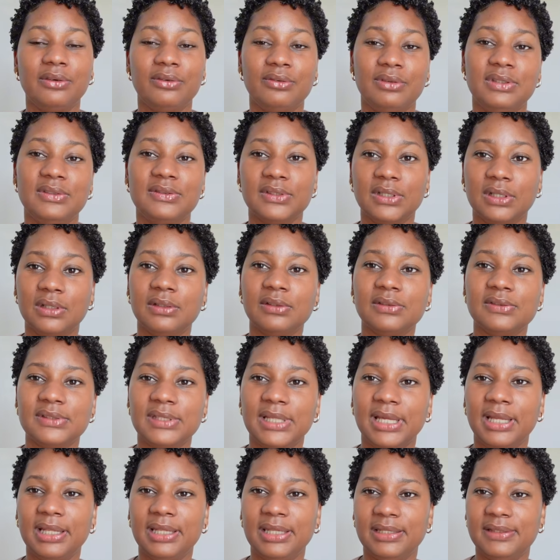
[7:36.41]
results
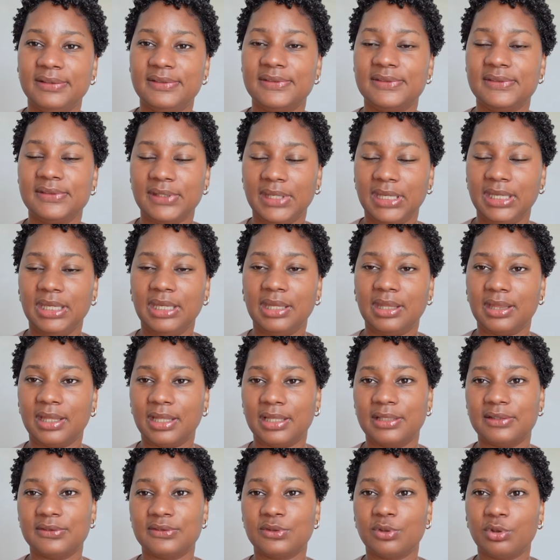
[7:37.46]
that it's saying that
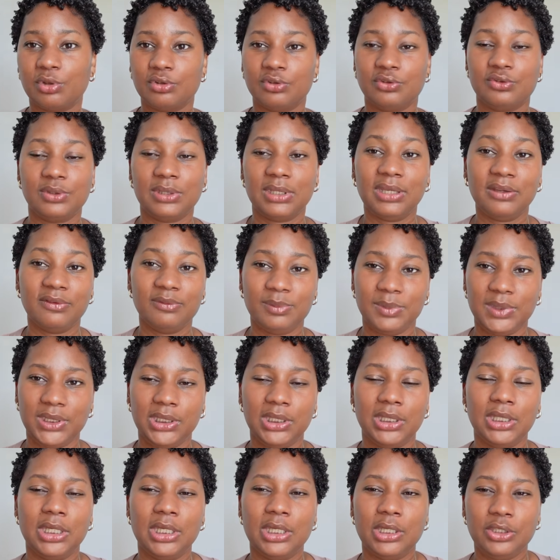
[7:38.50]
it's going to give me,
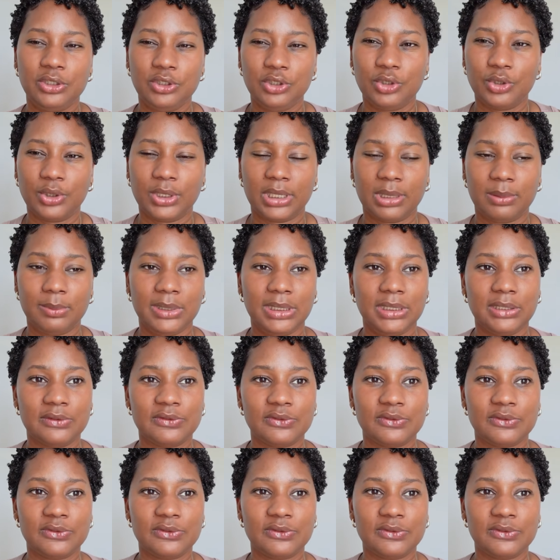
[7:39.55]
you know what I mean?